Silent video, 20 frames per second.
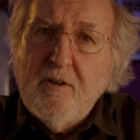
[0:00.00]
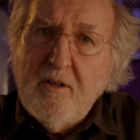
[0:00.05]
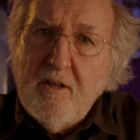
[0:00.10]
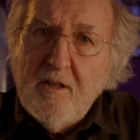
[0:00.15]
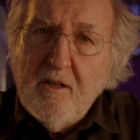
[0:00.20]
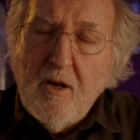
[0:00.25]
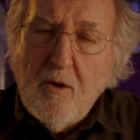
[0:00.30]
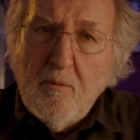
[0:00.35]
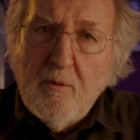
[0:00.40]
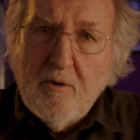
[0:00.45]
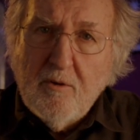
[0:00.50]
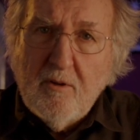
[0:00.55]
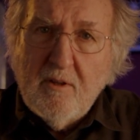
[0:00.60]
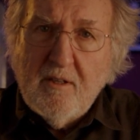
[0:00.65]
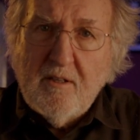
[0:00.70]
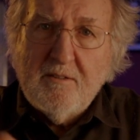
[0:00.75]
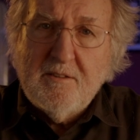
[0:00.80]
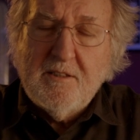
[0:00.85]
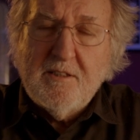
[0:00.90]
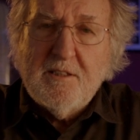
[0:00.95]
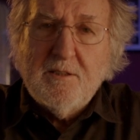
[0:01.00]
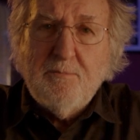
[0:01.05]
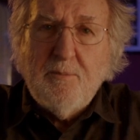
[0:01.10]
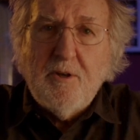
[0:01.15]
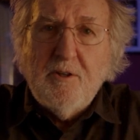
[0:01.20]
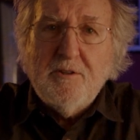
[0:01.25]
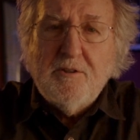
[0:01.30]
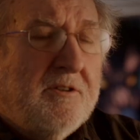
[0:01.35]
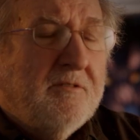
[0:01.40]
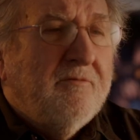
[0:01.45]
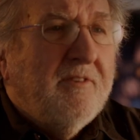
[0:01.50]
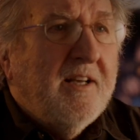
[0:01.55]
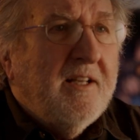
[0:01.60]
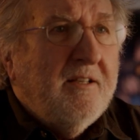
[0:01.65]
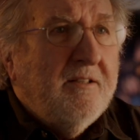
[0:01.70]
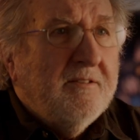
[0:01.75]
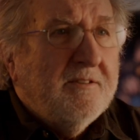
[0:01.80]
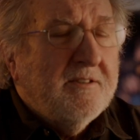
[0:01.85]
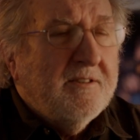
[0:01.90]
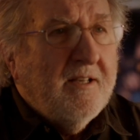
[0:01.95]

and you know where all those exposure values